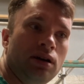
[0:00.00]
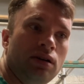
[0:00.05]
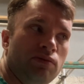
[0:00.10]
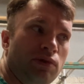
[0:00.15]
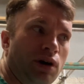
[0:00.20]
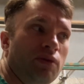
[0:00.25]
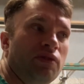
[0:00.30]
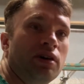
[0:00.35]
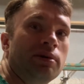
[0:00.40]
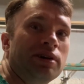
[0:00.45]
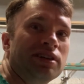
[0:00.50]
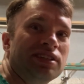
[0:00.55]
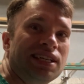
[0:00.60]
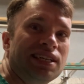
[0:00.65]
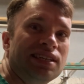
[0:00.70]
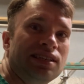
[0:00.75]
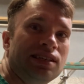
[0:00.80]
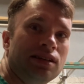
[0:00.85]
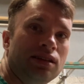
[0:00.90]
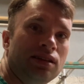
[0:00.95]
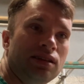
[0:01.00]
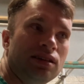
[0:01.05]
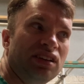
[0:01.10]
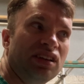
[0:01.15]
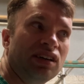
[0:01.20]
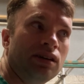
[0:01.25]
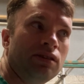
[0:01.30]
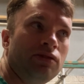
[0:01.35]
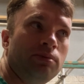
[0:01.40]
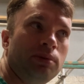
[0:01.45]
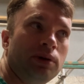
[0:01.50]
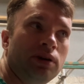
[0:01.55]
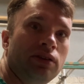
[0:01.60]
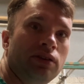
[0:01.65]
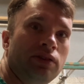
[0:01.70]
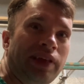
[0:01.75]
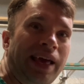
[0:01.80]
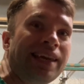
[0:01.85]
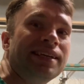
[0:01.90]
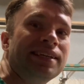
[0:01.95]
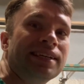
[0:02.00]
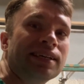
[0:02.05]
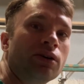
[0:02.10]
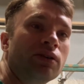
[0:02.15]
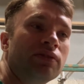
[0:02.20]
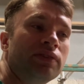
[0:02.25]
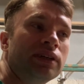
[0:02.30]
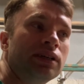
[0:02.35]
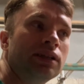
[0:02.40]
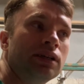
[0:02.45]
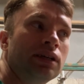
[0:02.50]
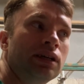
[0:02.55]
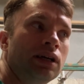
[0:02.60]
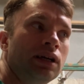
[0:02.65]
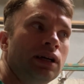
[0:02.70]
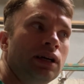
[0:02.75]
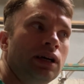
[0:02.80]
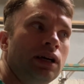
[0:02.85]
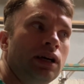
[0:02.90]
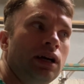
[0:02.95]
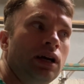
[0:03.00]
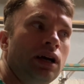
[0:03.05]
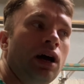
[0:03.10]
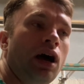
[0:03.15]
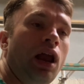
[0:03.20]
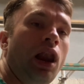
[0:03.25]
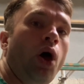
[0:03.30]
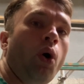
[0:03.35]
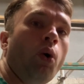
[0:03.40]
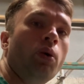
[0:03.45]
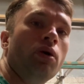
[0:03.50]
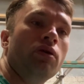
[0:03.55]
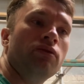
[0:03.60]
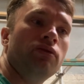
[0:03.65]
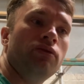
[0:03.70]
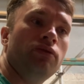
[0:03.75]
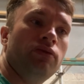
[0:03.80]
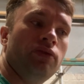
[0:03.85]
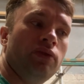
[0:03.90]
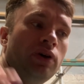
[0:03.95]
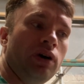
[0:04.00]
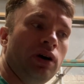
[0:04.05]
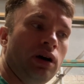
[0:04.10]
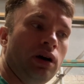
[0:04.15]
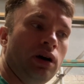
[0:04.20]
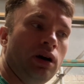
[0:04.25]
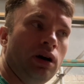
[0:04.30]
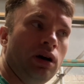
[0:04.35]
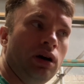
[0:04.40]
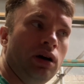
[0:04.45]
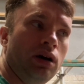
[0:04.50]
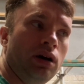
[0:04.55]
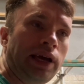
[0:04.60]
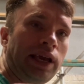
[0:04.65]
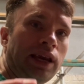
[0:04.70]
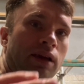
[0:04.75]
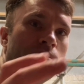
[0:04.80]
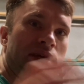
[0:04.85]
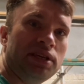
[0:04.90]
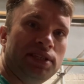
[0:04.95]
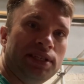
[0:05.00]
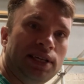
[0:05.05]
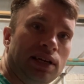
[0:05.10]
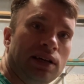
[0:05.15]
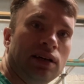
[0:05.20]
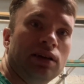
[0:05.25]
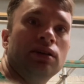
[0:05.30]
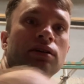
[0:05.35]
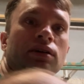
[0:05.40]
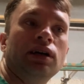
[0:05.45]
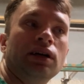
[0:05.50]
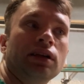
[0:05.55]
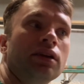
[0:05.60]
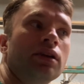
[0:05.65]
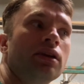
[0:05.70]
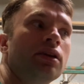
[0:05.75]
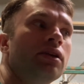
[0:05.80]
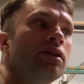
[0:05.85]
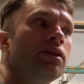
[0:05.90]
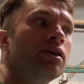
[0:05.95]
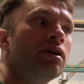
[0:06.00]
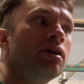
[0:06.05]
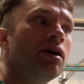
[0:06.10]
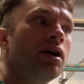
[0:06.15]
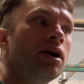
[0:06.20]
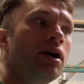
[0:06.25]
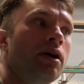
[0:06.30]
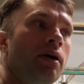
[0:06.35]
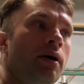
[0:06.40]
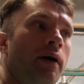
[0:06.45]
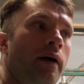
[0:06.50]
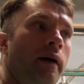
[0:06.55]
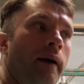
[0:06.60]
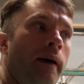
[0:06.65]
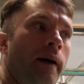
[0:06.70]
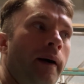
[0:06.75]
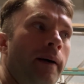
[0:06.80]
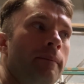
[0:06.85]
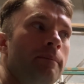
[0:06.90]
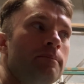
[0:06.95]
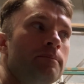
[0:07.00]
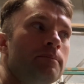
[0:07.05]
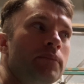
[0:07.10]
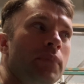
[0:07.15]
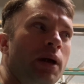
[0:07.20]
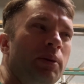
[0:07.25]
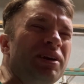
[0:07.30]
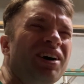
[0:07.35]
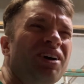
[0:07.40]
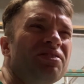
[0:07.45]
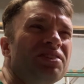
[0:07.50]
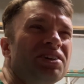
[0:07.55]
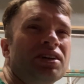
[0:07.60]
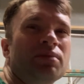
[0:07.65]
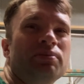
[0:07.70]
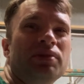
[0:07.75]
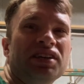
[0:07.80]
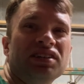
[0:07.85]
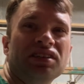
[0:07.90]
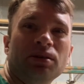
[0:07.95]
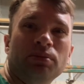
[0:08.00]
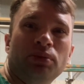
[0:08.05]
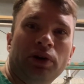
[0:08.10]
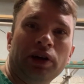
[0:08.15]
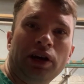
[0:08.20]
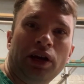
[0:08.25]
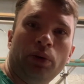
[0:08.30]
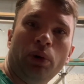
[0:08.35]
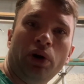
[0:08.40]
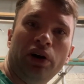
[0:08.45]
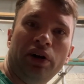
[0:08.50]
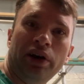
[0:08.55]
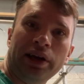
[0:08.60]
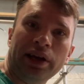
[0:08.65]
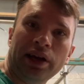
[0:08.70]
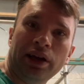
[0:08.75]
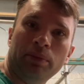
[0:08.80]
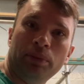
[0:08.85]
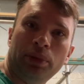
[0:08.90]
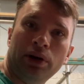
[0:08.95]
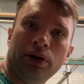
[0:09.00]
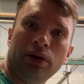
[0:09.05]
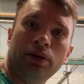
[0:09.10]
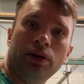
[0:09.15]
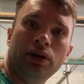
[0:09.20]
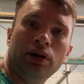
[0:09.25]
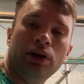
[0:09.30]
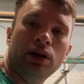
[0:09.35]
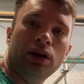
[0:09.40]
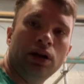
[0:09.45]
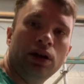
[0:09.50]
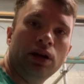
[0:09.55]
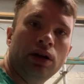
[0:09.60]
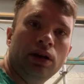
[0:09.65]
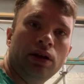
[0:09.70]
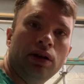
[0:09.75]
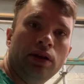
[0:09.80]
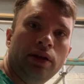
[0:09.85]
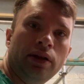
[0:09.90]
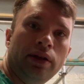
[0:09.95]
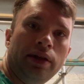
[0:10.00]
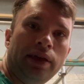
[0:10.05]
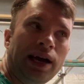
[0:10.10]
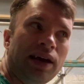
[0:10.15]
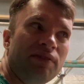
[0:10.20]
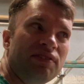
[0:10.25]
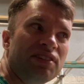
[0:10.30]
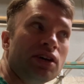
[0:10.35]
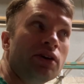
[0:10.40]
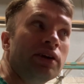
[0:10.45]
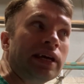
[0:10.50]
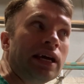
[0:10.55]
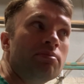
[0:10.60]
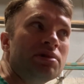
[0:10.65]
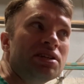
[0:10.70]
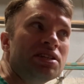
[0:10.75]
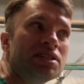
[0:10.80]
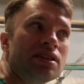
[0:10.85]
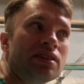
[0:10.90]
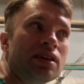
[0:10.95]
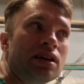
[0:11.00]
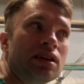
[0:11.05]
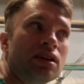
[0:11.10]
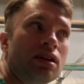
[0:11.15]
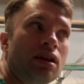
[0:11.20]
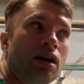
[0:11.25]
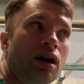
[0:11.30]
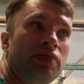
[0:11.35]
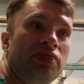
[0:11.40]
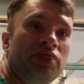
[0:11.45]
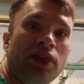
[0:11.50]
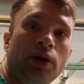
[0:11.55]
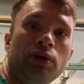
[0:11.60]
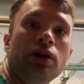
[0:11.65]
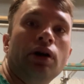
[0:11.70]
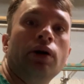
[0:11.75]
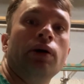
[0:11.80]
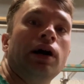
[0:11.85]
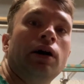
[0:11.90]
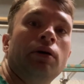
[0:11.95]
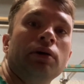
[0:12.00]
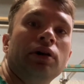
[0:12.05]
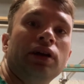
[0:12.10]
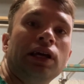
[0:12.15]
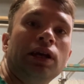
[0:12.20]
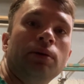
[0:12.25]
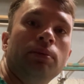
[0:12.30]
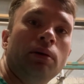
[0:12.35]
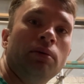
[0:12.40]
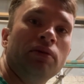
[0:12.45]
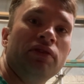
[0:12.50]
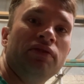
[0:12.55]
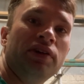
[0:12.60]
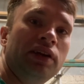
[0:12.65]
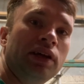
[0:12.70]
Well, filming's easy enough, but the editing of it, along with getting busier, and I mean, after this commission it'll probably get quiet again, but yeah, if it's going to get busy, then I don't know how I'm going to keep up with